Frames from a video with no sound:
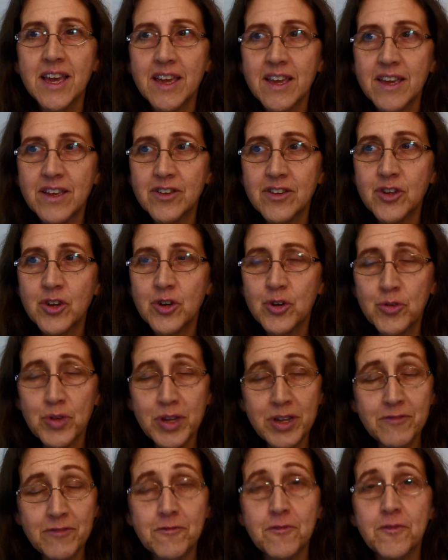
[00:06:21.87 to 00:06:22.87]
it
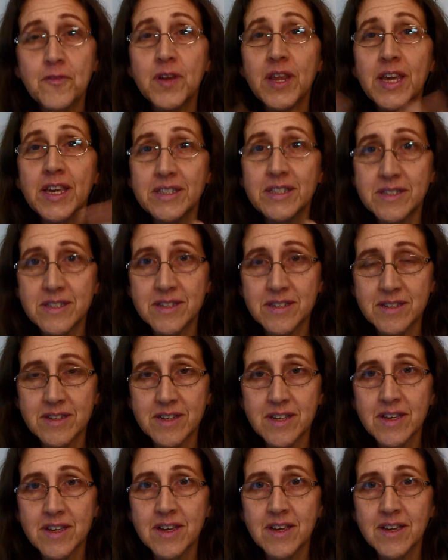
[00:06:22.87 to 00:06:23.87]
inflates
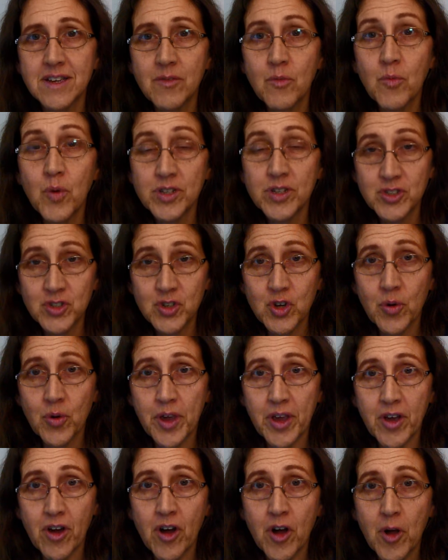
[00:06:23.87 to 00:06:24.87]
what's
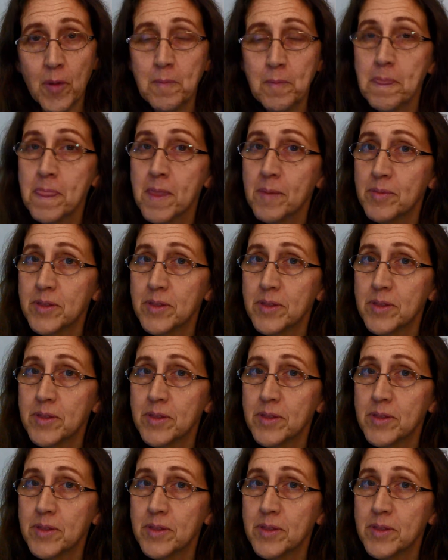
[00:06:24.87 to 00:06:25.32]
going on.